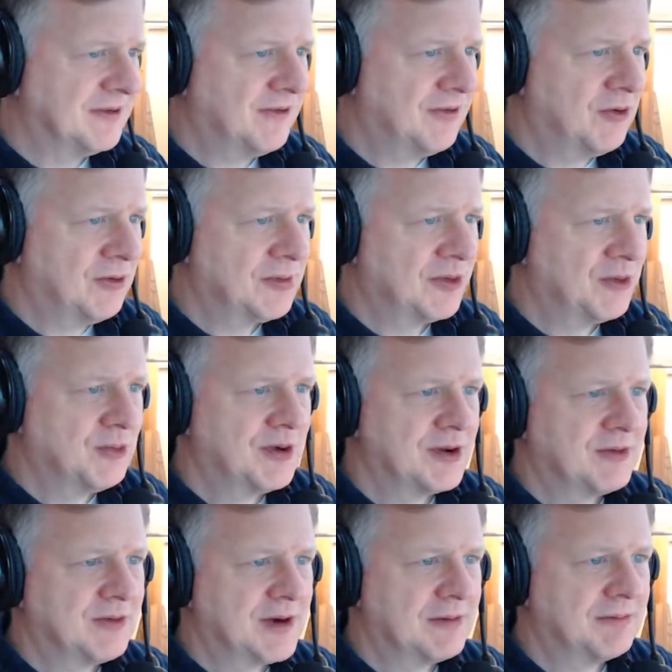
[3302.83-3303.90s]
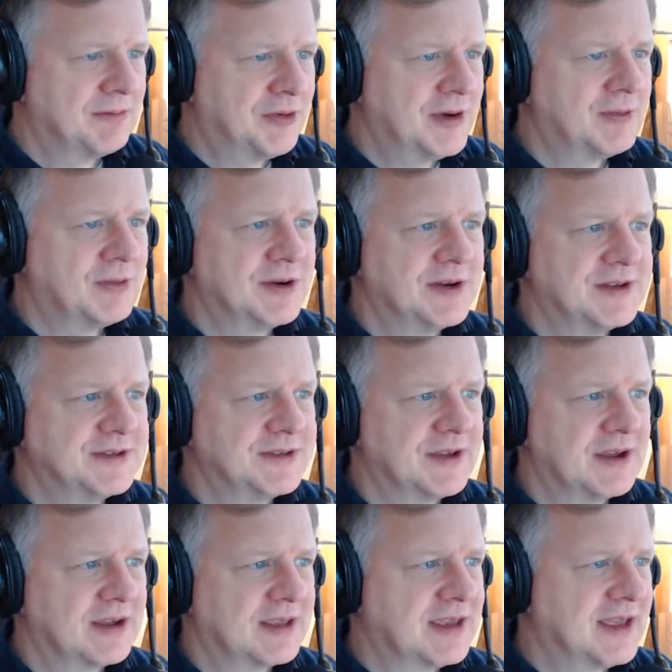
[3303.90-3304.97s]
Formula One Grand Prix
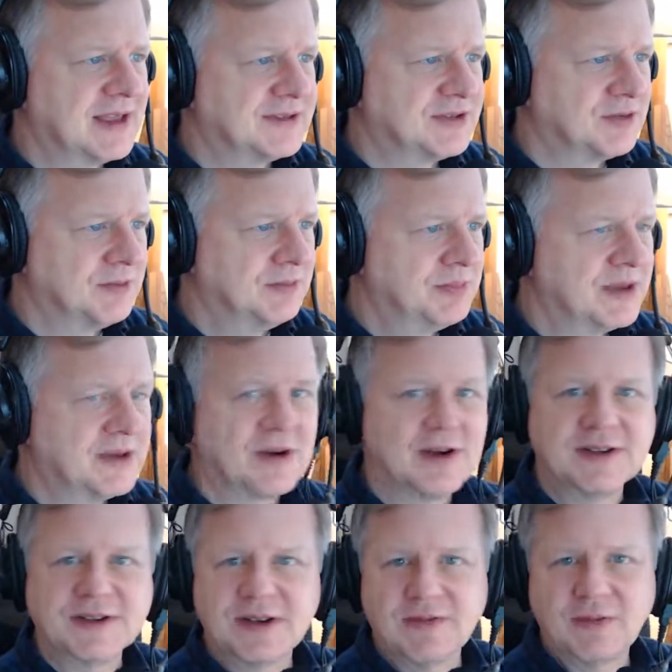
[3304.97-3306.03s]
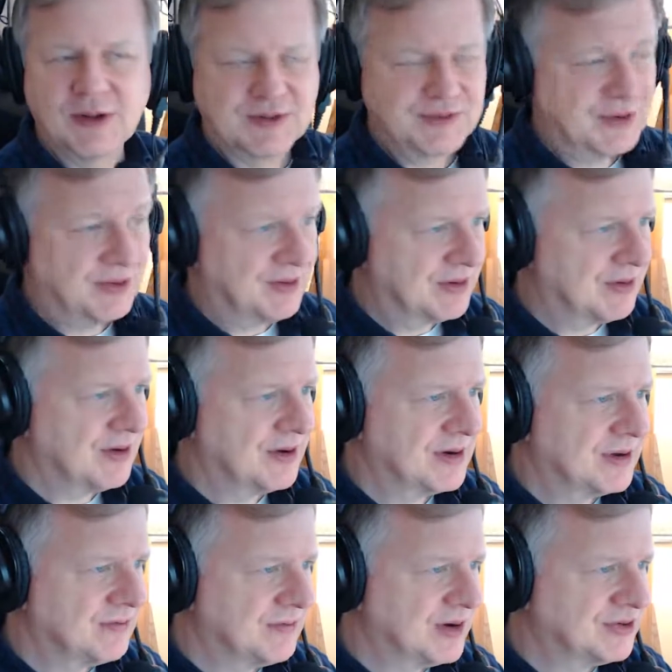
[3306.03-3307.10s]
was canceled because of what's going on
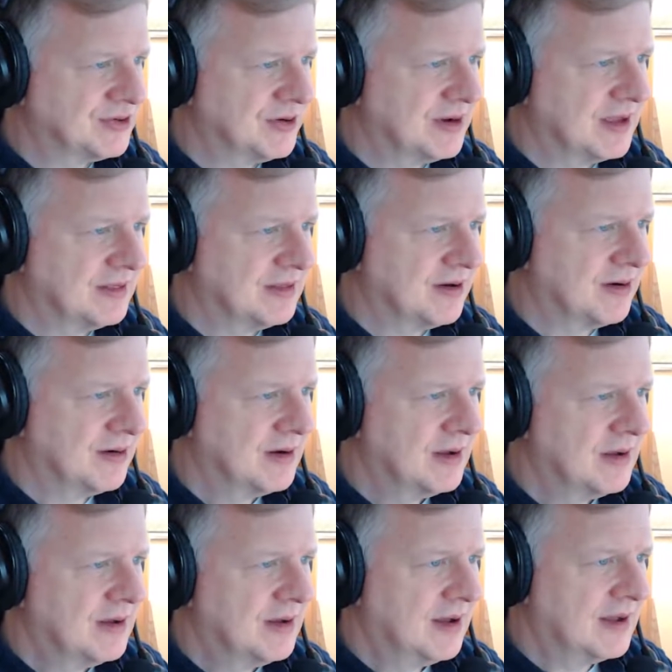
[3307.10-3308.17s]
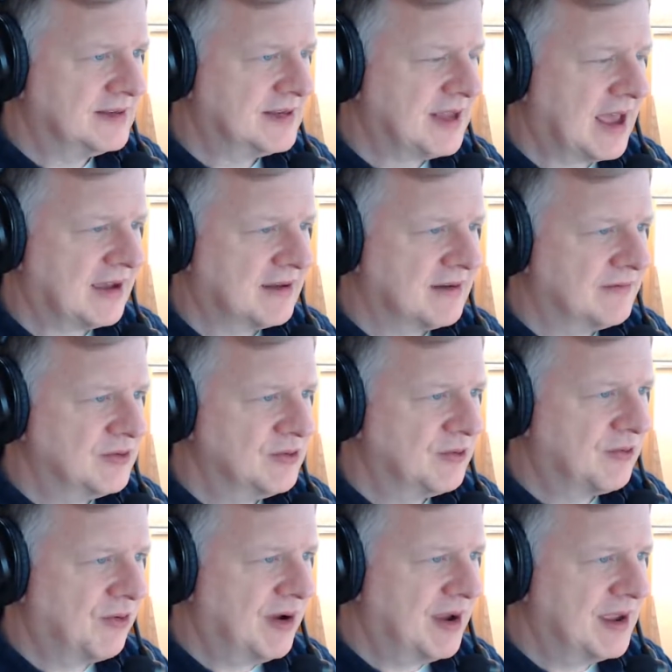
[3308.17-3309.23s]
in Russia and their attack of
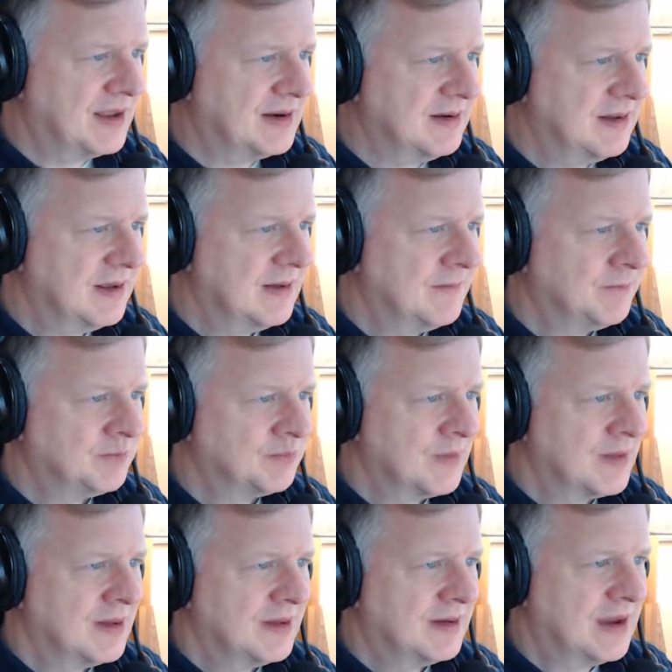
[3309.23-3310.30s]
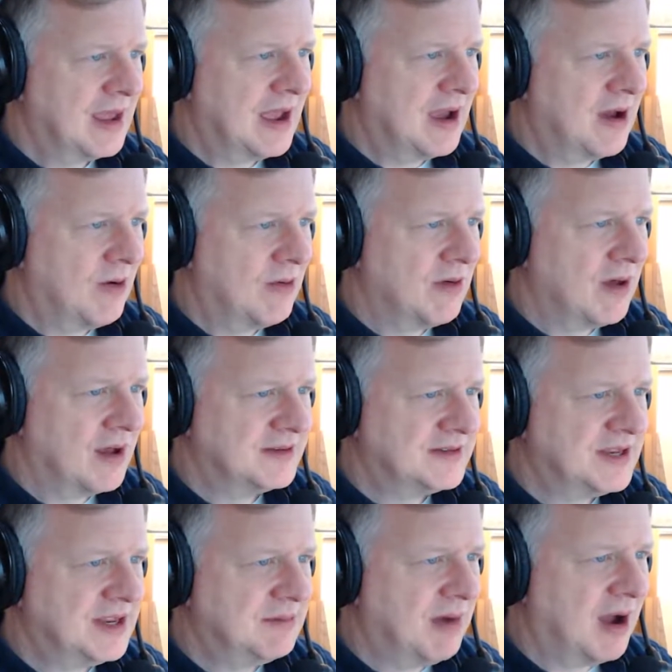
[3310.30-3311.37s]
Ukraine. Now,
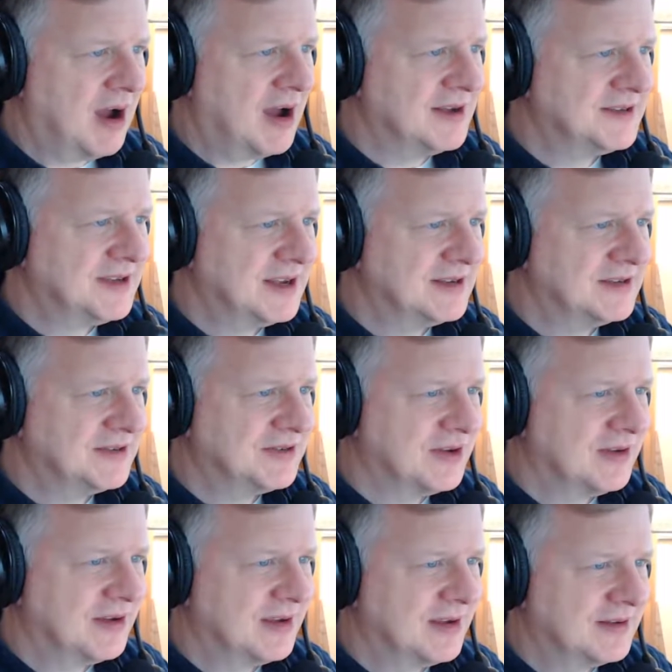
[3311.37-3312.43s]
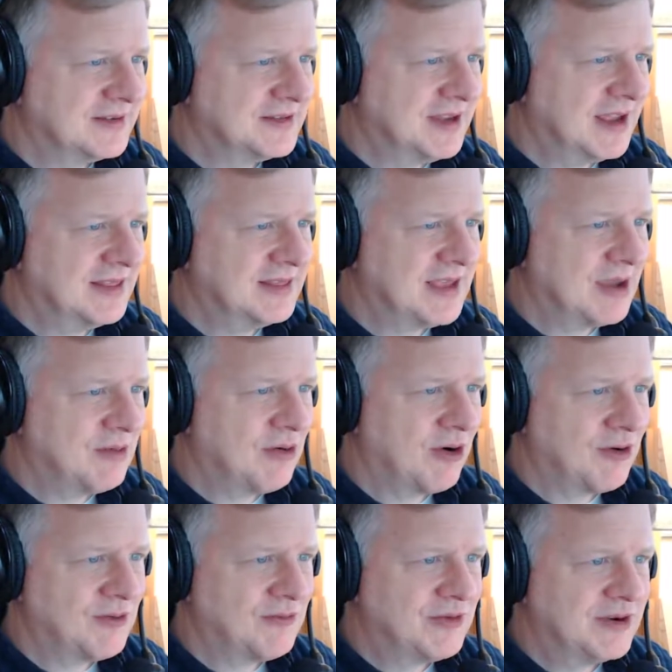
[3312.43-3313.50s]
Team Haas has said they
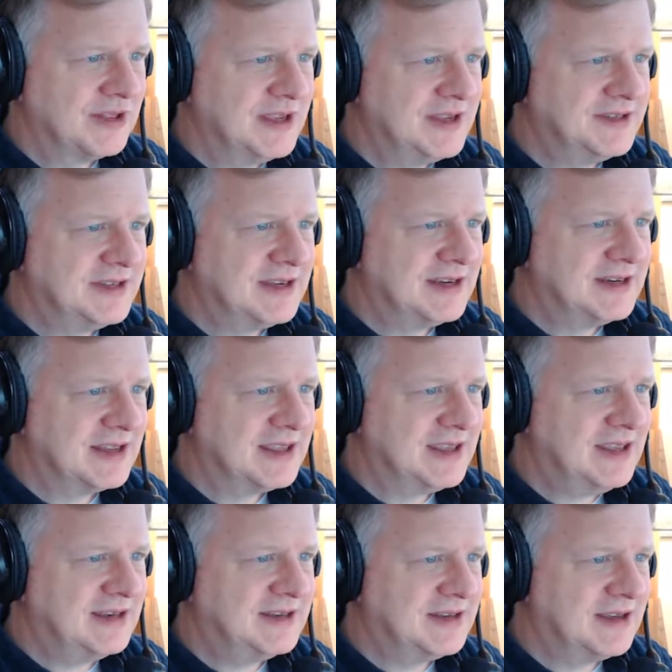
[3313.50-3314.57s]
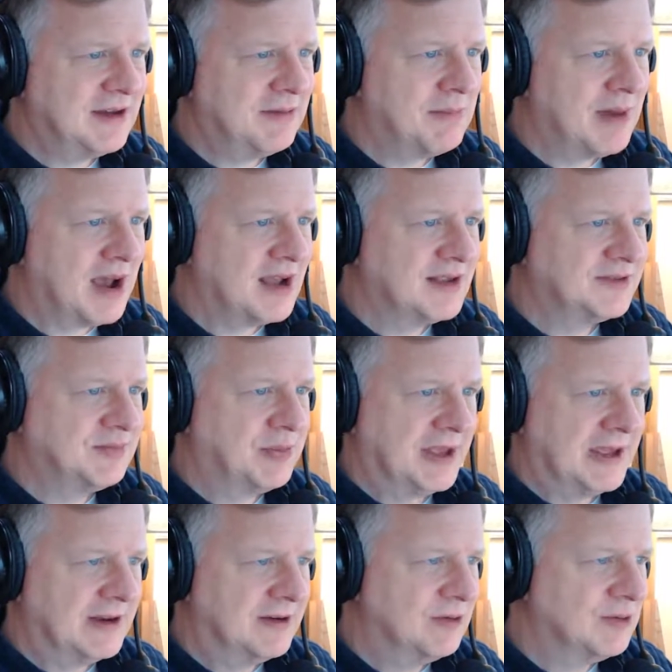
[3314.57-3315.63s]
were releasing Nikita
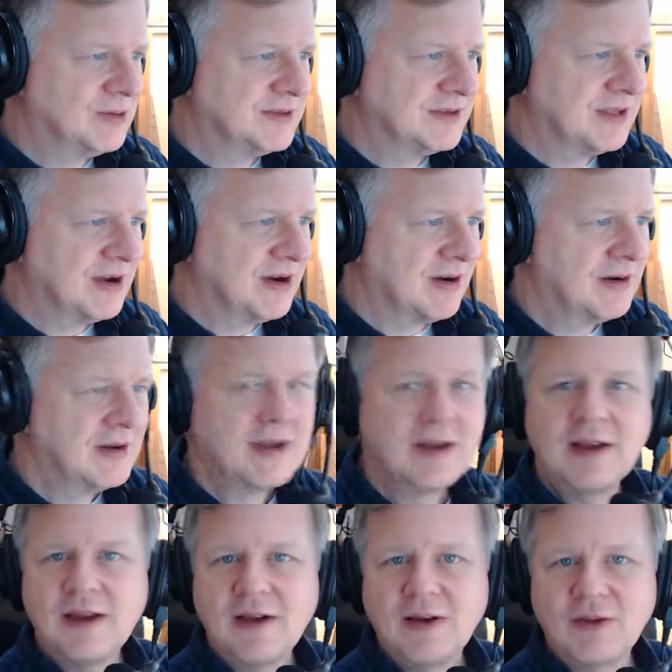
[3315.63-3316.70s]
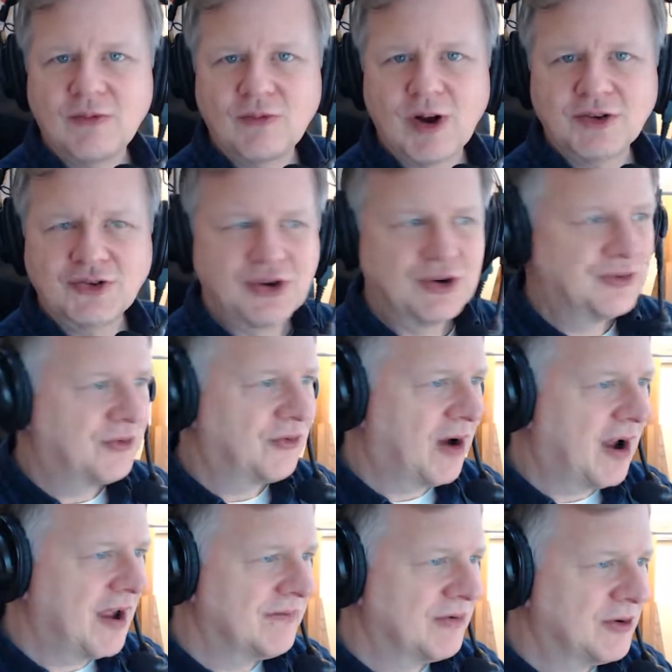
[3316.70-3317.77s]
Mazepin, who was their Russian
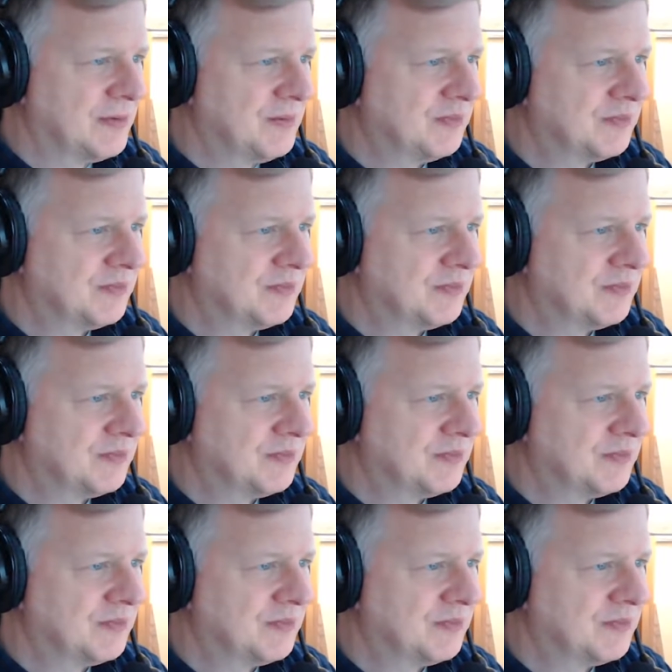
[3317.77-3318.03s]
driver,